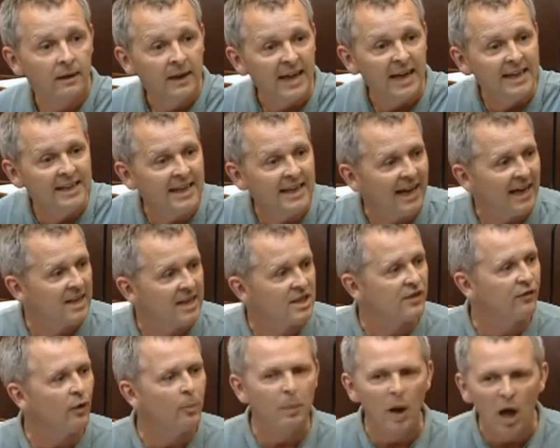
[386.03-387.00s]
in the hands
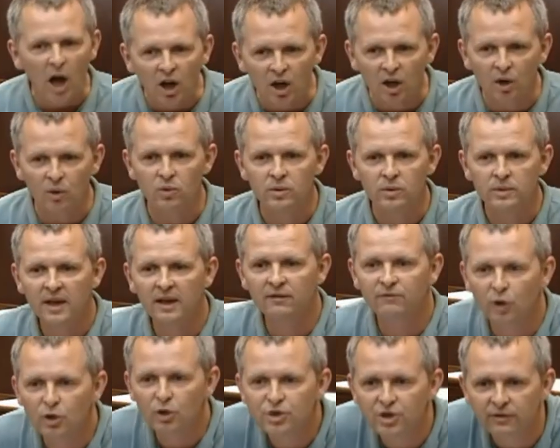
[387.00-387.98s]
of Apollo, a
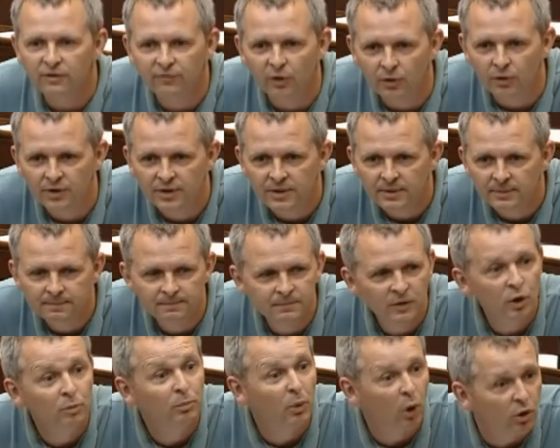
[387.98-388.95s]
vulture fund,
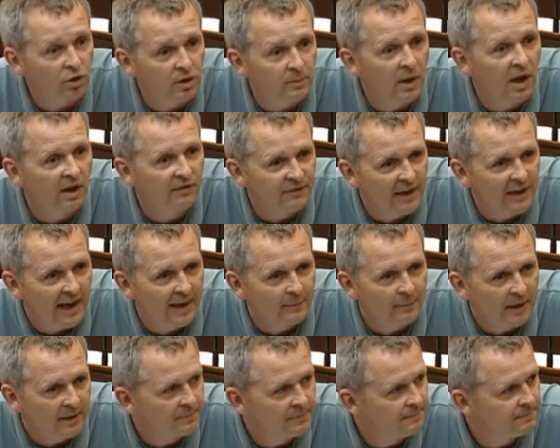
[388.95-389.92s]
who bought them off
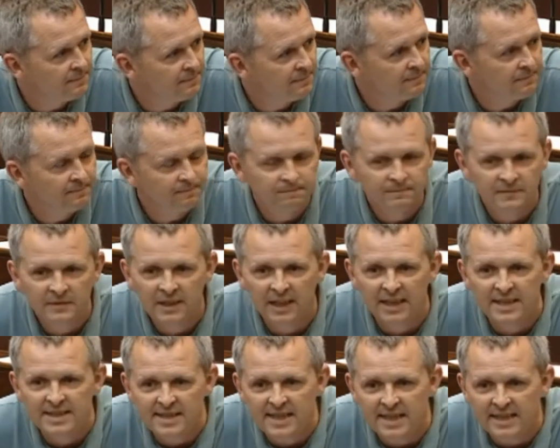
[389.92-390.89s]
NAMA.
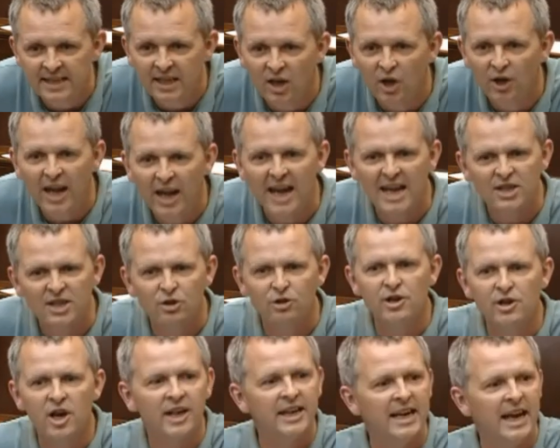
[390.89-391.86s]
And it's sitting on 8 or
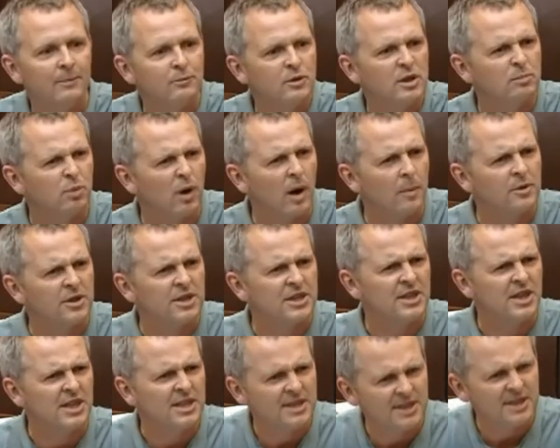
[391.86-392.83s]
9 empty
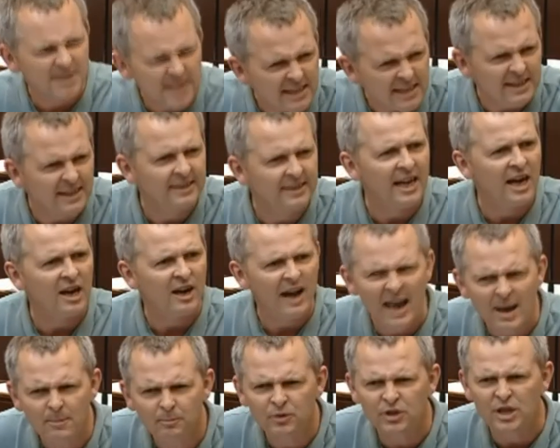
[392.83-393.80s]
properties, sitting there
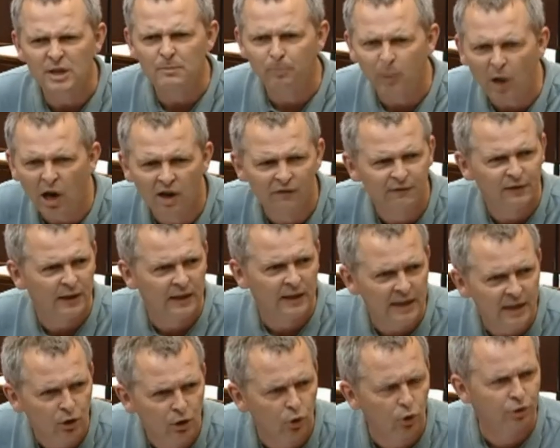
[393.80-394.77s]
empty,
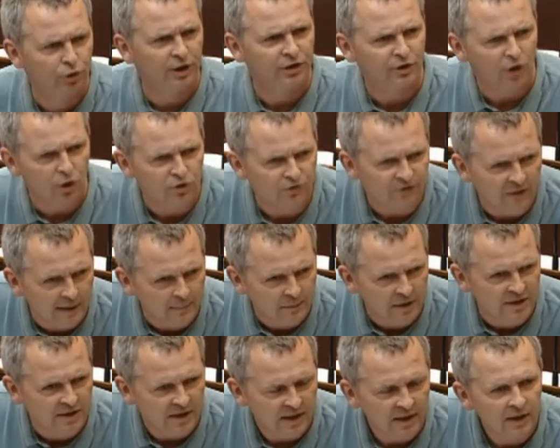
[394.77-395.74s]
perfectly good, that those
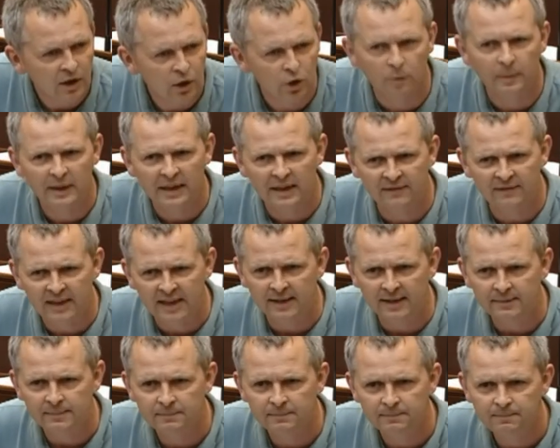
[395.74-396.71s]
families could be living in.